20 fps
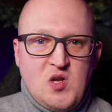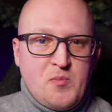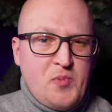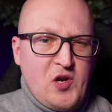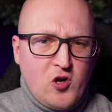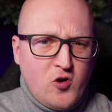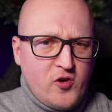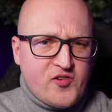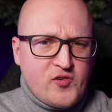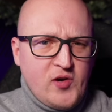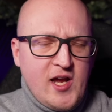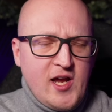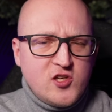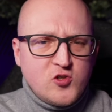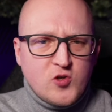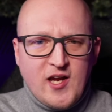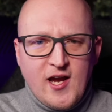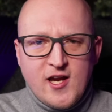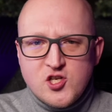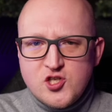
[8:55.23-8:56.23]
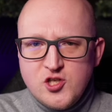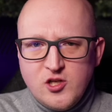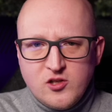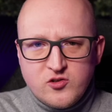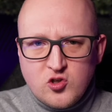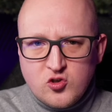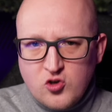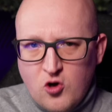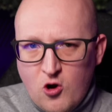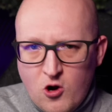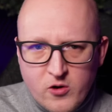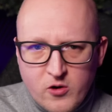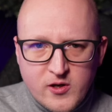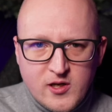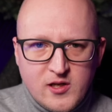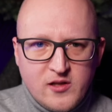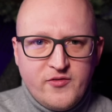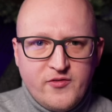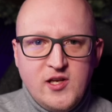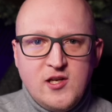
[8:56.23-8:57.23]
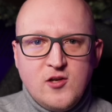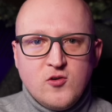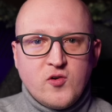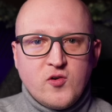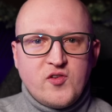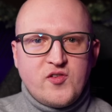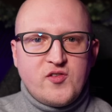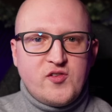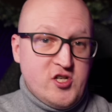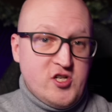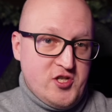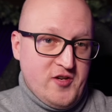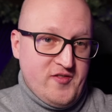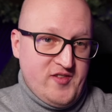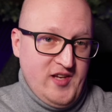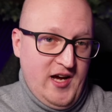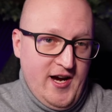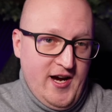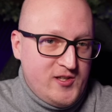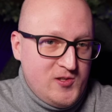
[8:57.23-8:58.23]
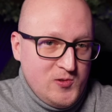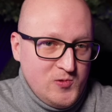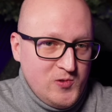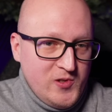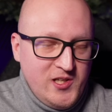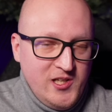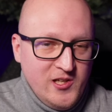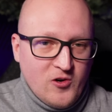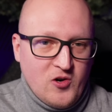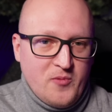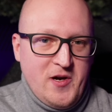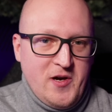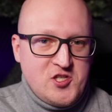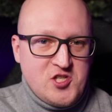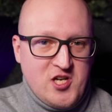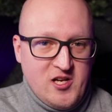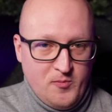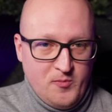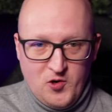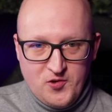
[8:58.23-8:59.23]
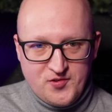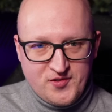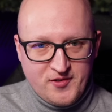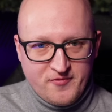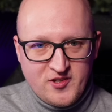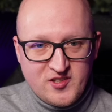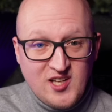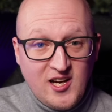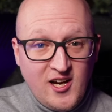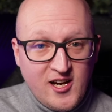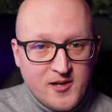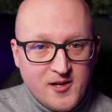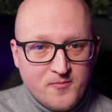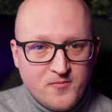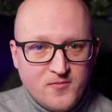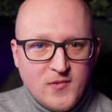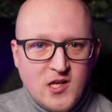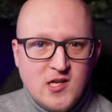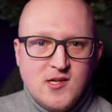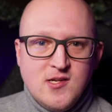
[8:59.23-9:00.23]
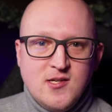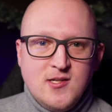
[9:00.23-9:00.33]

But also educational tutorial videos, such as I do here on my channel most of the time.